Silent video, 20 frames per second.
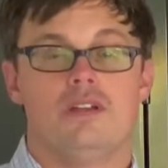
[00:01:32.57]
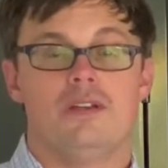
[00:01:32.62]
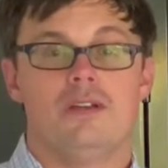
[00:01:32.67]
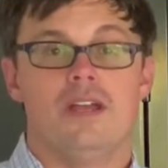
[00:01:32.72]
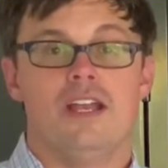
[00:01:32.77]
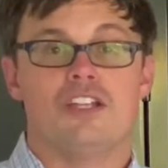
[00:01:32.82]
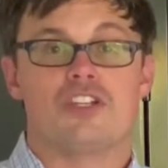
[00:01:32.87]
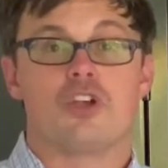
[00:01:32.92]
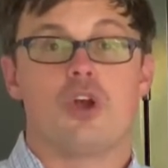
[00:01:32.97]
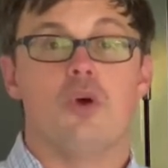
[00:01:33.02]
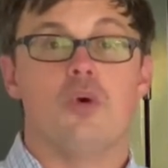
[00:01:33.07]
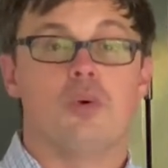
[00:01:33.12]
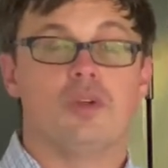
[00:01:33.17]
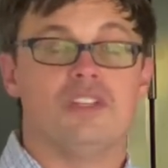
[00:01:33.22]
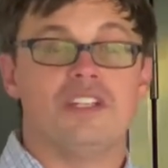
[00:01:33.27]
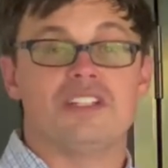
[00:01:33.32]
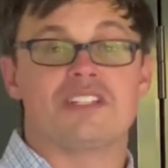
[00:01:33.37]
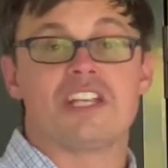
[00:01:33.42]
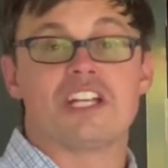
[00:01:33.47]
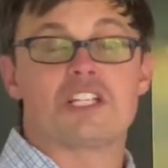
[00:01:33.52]
And so
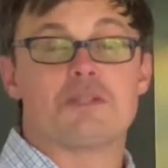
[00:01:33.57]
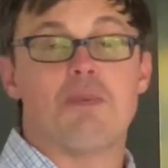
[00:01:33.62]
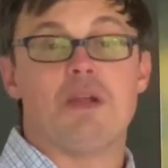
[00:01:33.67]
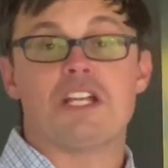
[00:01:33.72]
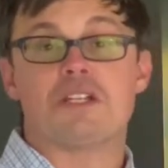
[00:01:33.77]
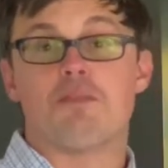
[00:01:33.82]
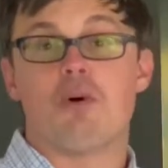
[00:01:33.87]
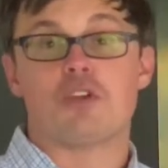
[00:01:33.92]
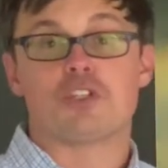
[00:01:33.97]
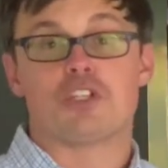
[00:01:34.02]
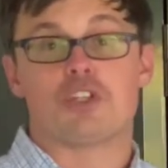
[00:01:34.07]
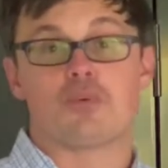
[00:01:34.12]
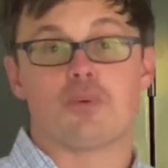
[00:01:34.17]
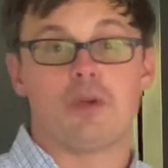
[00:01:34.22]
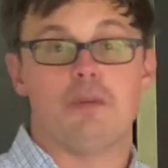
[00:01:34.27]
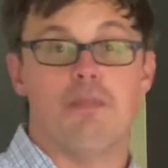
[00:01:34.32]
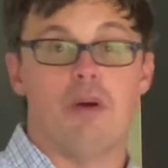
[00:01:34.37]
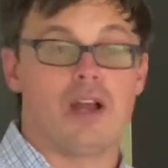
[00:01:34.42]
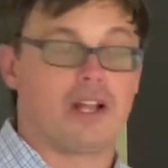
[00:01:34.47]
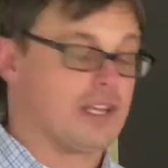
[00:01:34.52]
with these 6 baseballs and
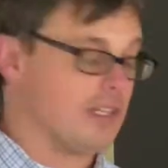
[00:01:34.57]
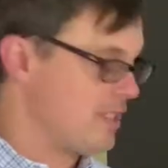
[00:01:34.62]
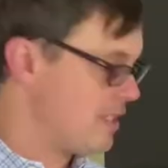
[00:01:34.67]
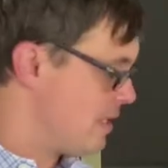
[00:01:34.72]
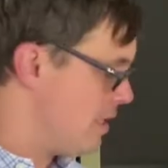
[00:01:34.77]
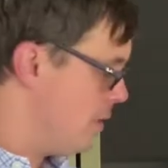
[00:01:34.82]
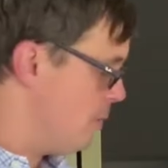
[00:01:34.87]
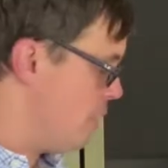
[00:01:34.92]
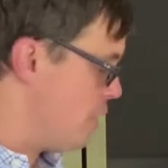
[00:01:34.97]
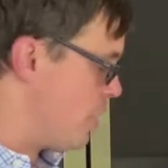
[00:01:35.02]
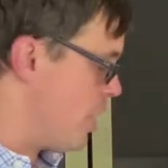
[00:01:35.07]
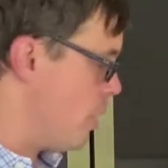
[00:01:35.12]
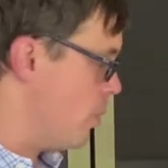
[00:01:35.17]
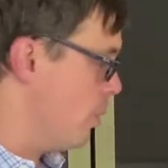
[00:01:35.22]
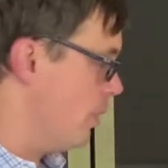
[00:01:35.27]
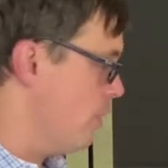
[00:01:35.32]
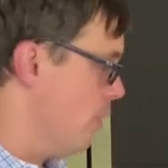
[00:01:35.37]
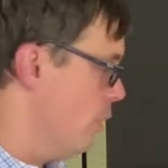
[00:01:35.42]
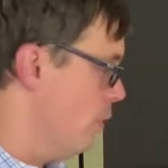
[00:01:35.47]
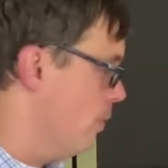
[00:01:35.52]
3 buckets, let me share
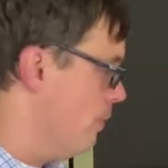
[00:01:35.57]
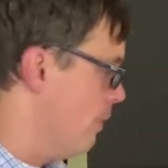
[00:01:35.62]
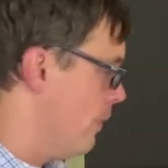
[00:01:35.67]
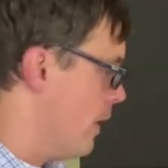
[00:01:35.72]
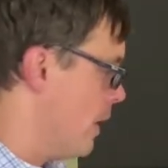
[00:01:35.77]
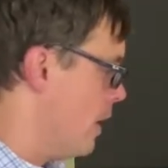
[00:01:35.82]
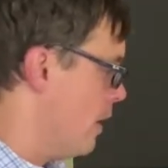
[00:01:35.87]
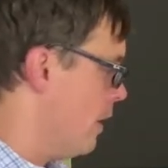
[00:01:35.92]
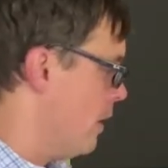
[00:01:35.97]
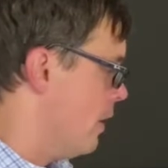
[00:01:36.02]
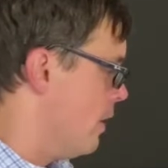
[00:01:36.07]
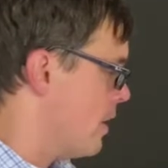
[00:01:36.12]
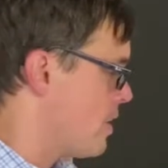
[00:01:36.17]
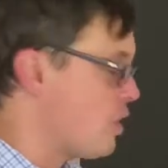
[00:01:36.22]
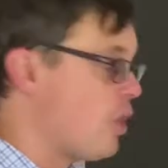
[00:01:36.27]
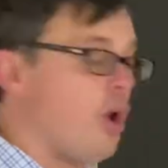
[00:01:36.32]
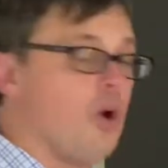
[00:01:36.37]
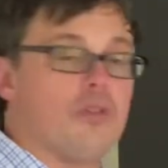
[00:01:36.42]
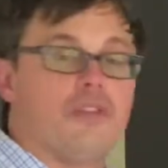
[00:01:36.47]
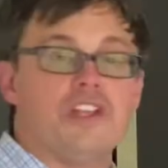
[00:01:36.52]
with you. Let's
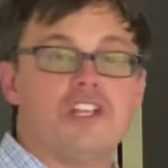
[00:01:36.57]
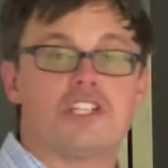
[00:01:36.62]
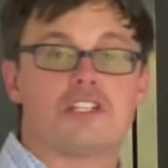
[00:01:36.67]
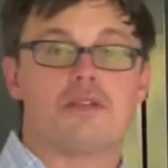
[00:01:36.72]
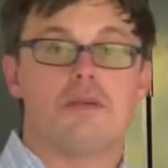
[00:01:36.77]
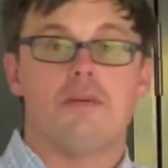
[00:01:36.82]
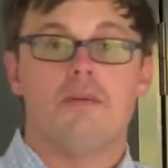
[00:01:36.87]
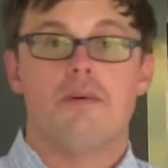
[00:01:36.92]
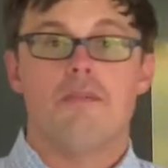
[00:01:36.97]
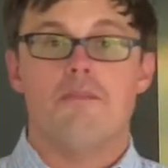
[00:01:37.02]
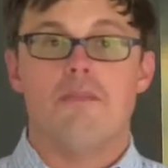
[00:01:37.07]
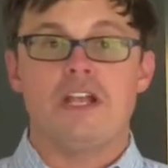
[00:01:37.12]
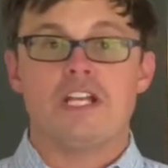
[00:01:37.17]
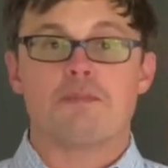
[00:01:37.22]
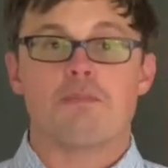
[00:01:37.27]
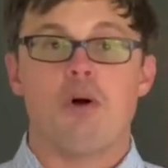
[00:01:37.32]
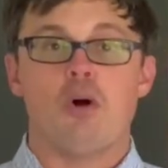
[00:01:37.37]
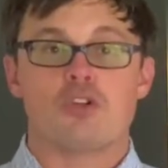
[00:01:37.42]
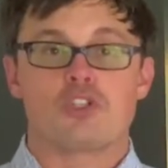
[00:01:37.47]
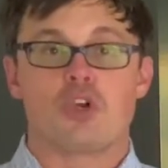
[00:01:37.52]
call these
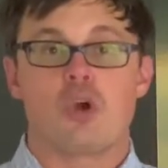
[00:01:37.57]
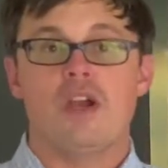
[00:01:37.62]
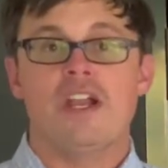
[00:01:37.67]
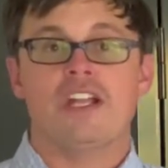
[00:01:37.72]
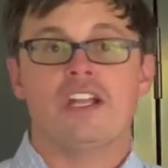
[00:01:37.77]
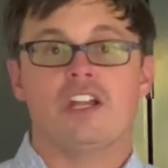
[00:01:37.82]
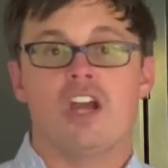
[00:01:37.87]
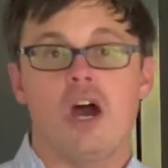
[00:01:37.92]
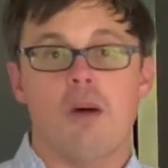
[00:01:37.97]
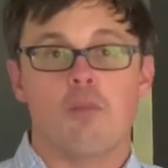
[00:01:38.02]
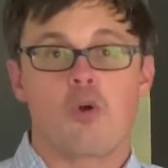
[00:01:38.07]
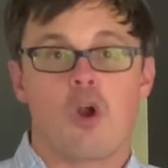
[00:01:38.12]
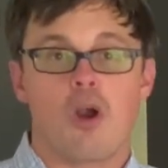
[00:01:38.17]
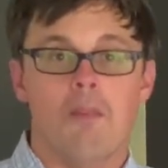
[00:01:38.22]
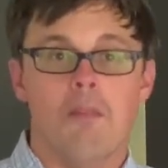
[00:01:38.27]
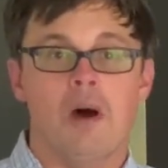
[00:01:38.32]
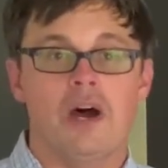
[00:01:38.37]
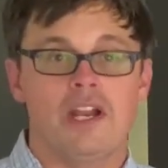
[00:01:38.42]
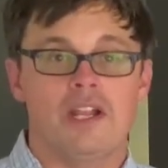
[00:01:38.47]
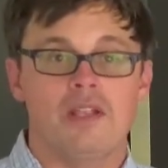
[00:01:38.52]
baseballs our income or
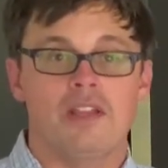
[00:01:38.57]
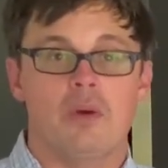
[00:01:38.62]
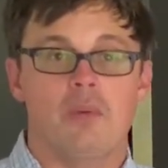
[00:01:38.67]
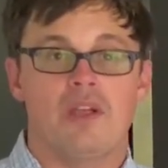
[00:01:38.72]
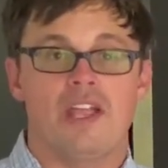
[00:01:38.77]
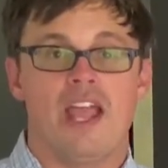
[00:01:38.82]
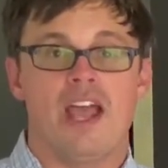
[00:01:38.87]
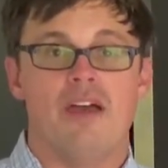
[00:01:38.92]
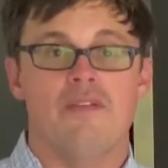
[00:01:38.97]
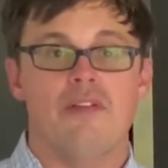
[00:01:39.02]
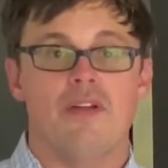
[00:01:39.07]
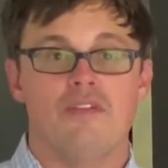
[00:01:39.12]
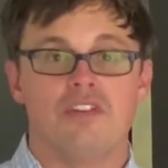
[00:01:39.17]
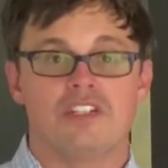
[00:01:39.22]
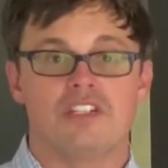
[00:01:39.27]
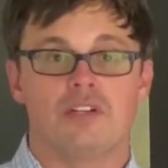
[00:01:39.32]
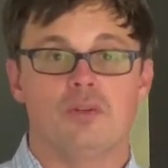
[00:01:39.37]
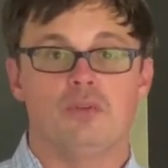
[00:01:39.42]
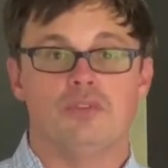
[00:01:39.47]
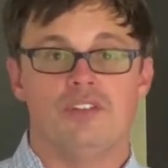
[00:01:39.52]
our money that we have every
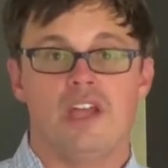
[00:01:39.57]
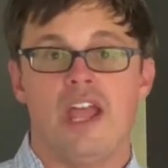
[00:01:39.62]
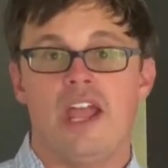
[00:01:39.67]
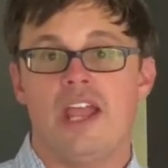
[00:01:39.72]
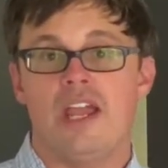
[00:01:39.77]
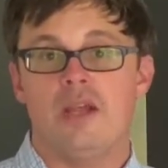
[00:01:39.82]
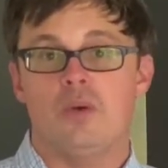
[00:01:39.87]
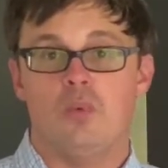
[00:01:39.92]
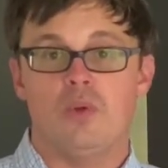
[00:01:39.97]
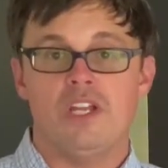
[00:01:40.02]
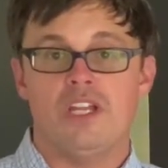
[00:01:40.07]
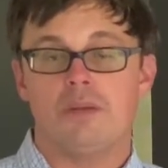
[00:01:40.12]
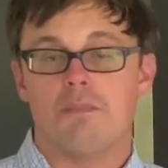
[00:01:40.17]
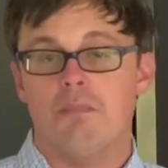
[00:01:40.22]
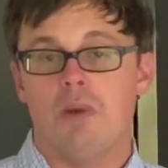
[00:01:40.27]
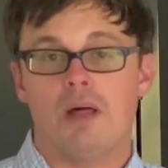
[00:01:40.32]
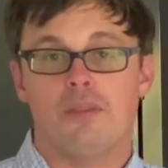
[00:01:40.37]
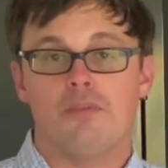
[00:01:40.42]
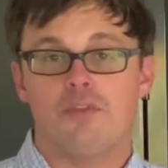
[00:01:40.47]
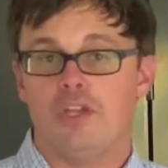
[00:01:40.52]
single day, week,
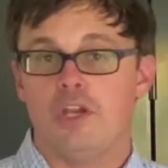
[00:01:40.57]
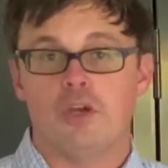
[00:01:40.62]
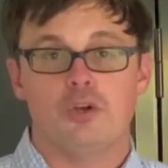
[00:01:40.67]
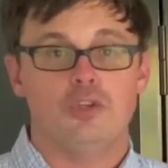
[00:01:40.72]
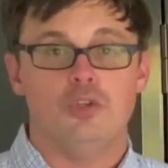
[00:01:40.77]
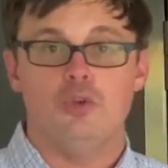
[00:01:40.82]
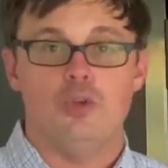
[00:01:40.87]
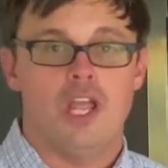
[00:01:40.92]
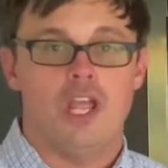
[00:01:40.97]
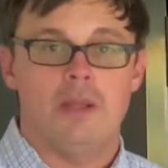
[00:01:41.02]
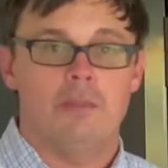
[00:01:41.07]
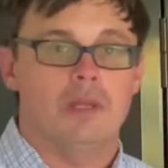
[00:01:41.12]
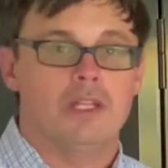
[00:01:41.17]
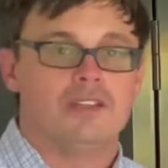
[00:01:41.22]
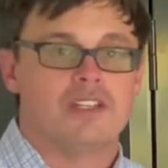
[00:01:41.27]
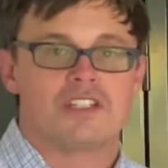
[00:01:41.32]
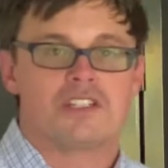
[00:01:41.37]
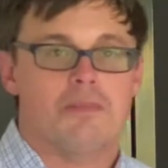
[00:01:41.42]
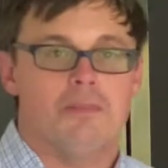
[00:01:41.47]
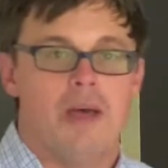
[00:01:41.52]
month, year, you name
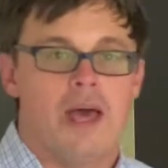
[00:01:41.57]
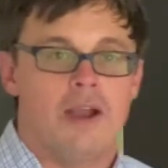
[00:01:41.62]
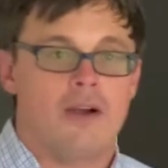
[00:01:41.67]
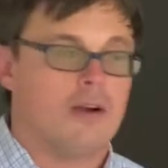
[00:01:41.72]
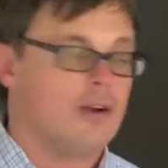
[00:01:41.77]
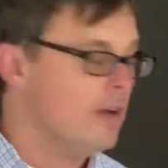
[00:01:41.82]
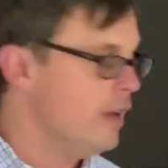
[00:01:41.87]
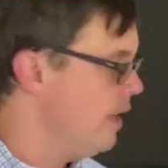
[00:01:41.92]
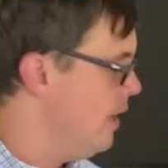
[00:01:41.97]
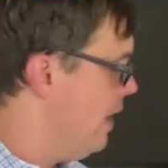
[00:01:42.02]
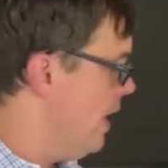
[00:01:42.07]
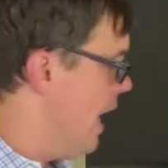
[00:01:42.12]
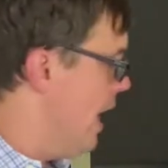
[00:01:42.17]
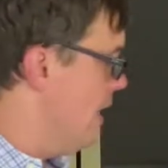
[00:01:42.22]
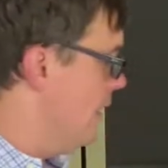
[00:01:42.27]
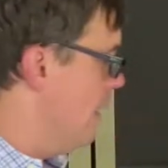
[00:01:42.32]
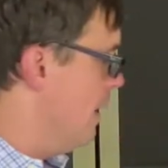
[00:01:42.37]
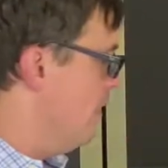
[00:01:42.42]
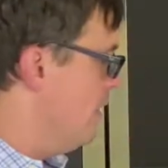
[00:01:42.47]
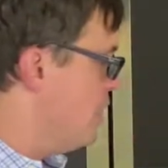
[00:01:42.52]
it, doesn't matter.
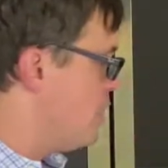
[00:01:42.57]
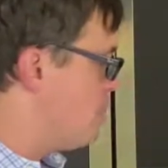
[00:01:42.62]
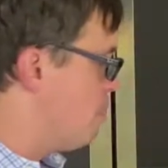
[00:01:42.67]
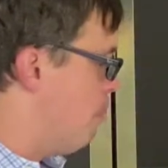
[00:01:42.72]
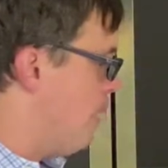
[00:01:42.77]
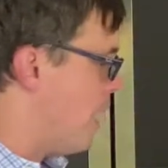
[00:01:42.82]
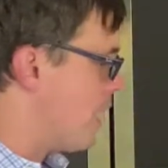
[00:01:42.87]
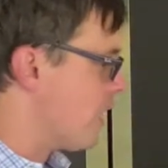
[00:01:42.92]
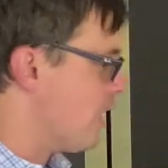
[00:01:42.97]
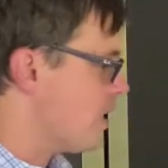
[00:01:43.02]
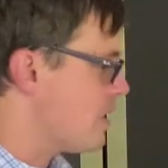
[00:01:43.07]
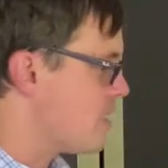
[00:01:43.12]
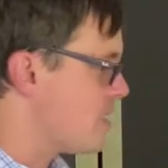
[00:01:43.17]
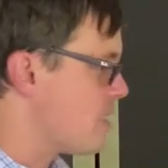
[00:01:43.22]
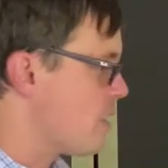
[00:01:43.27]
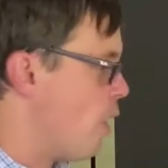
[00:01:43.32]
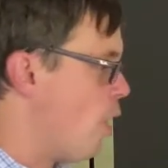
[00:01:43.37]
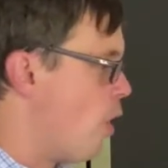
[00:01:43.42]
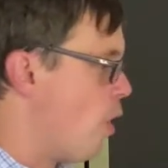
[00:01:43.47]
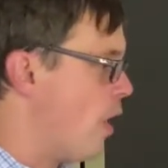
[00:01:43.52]
And then these
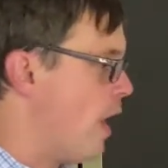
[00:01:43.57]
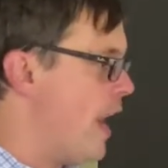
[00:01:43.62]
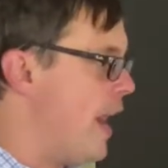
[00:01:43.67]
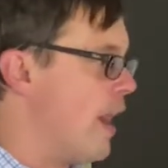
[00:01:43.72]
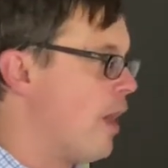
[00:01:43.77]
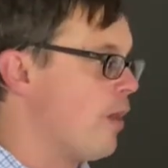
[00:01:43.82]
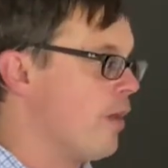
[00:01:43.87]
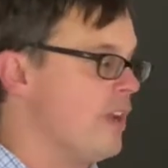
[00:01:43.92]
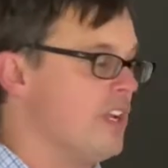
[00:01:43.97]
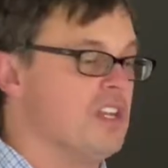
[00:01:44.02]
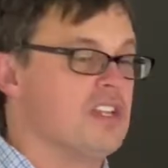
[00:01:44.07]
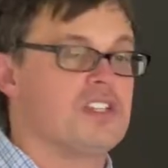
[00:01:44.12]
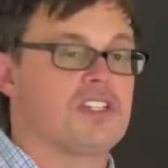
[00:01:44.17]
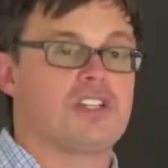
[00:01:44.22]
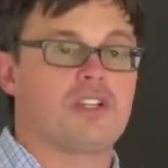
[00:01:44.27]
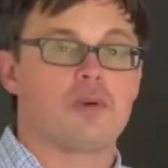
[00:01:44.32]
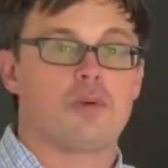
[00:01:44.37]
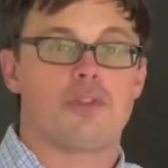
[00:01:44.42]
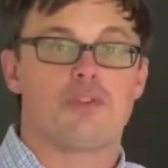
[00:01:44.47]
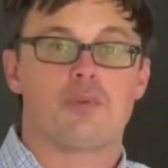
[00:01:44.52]
buckets are
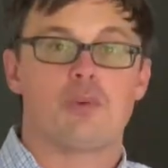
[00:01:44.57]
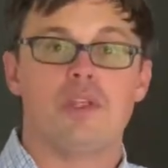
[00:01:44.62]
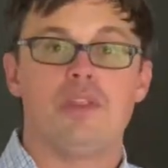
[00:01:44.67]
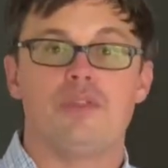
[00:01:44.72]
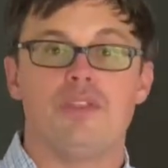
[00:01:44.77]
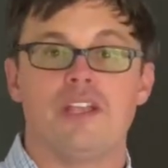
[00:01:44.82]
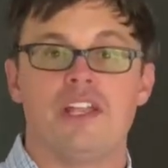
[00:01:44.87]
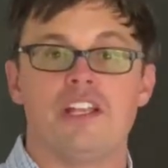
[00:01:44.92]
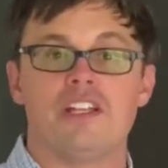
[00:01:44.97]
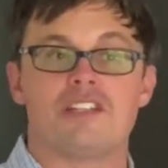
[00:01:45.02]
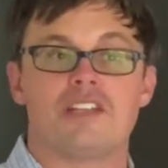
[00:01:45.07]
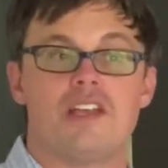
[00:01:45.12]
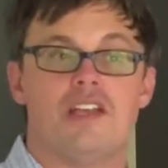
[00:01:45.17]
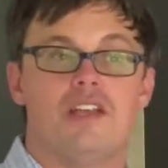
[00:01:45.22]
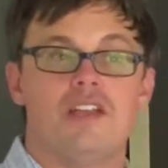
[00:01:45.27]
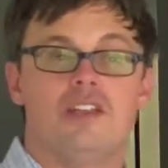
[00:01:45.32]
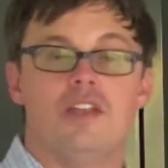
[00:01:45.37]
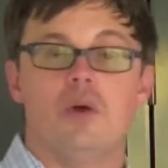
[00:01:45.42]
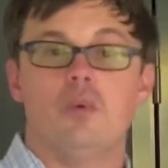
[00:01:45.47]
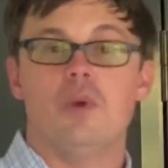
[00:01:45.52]
areas or 3 things
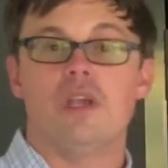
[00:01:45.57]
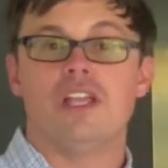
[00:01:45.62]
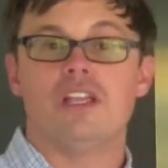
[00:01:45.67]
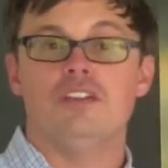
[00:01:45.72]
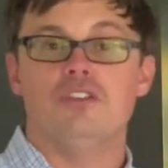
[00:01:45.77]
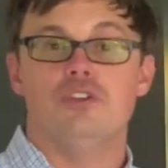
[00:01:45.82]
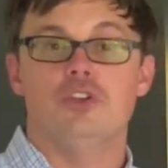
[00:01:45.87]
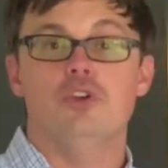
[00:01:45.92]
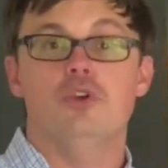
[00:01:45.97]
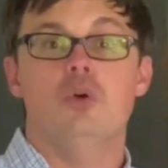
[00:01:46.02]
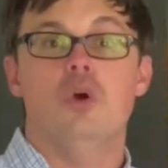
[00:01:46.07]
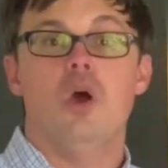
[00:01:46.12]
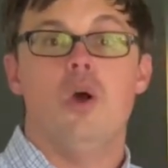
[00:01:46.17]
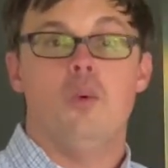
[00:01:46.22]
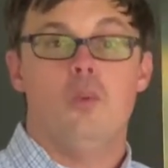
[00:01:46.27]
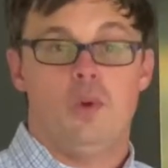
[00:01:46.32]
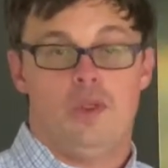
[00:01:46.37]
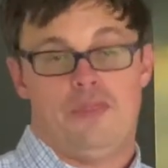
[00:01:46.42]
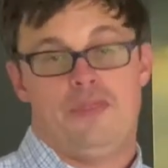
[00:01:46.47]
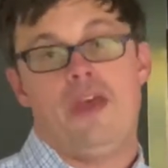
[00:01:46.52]
that we can do
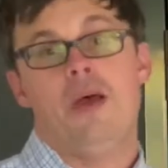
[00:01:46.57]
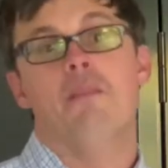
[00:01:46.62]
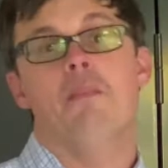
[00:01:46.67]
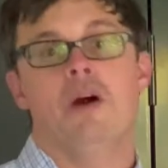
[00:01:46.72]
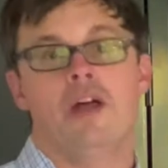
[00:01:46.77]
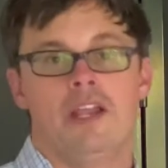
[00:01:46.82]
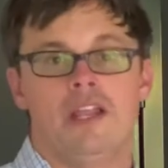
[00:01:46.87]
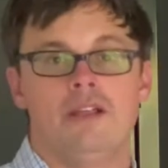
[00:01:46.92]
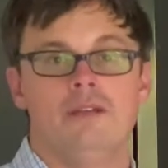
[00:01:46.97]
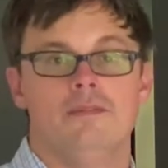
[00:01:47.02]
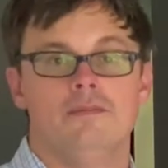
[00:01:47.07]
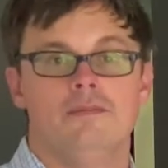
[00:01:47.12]
with that money.